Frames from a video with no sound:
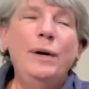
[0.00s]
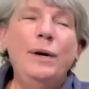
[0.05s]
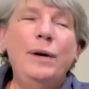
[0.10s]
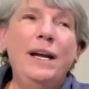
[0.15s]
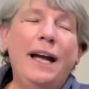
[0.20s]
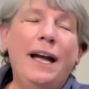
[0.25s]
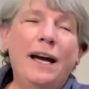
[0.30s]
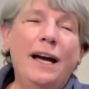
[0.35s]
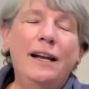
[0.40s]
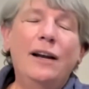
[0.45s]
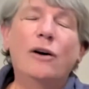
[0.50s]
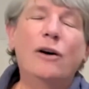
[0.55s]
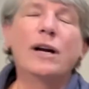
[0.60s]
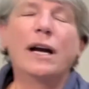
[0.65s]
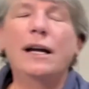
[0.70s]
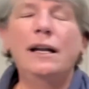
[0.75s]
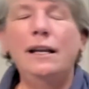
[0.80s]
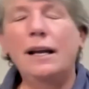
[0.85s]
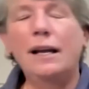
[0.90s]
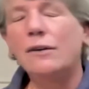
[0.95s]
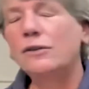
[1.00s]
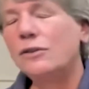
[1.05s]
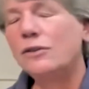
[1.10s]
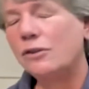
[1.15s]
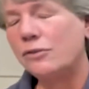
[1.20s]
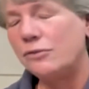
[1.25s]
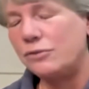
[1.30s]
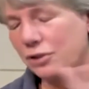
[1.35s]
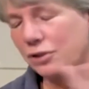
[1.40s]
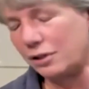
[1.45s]
We had, now
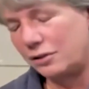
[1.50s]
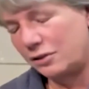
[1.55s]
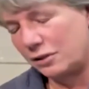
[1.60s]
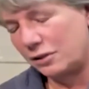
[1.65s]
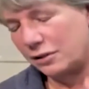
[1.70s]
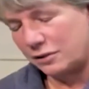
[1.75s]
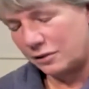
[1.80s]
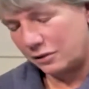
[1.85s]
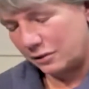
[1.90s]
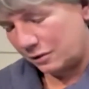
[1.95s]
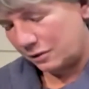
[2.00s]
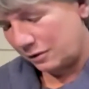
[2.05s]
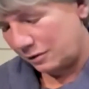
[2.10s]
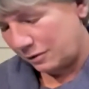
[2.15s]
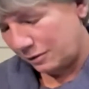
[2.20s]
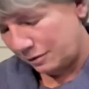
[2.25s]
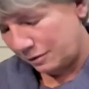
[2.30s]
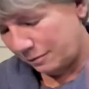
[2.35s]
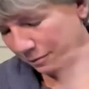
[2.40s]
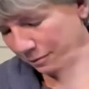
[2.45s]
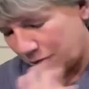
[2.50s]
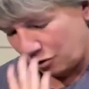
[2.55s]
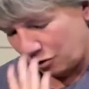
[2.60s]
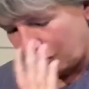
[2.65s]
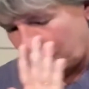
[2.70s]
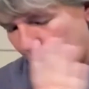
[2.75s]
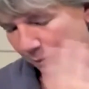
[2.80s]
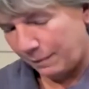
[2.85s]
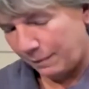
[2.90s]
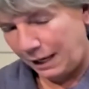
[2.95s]
don't judge this. This is
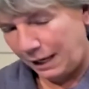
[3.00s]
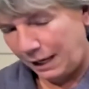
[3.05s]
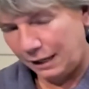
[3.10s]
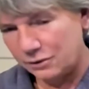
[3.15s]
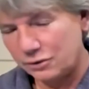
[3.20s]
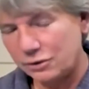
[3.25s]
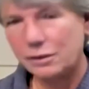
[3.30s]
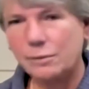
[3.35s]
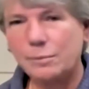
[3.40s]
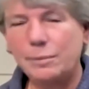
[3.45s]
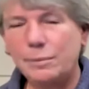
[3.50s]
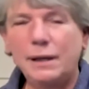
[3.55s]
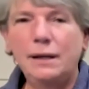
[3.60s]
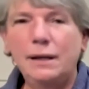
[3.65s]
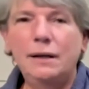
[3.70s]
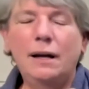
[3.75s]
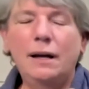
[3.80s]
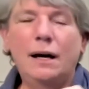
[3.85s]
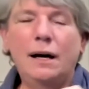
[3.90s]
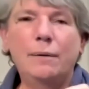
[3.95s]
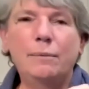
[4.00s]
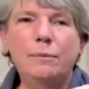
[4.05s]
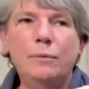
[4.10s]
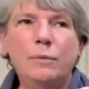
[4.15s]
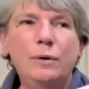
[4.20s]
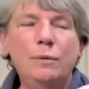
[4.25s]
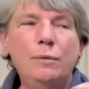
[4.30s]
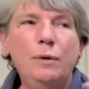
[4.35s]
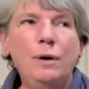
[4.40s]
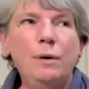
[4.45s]
showing my age a little bit.
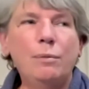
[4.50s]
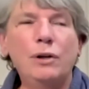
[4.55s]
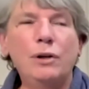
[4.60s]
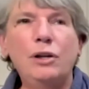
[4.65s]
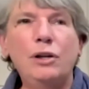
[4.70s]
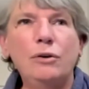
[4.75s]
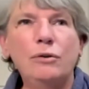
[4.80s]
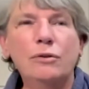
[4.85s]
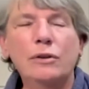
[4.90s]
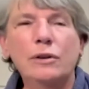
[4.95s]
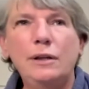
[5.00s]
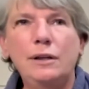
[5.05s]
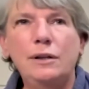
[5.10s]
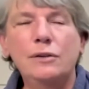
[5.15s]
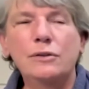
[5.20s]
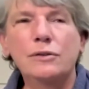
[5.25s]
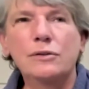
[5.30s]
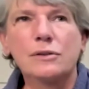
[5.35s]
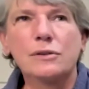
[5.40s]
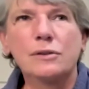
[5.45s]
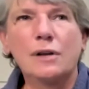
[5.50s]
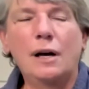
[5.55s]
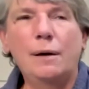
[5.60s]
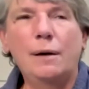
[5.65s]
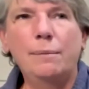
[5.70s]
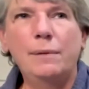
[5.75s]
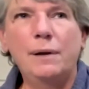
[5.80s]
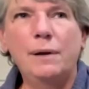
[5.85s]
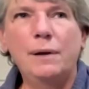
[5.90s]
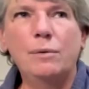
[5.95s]
When we were youth leaders,
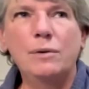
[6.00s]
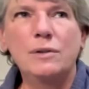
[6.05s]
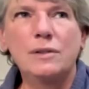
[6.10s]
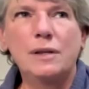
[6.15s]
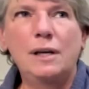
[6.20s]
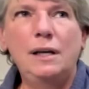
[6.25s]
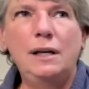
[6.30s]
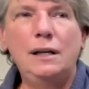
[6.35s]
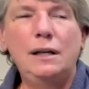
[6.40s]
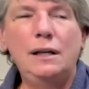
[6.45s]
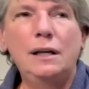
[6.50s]
there was a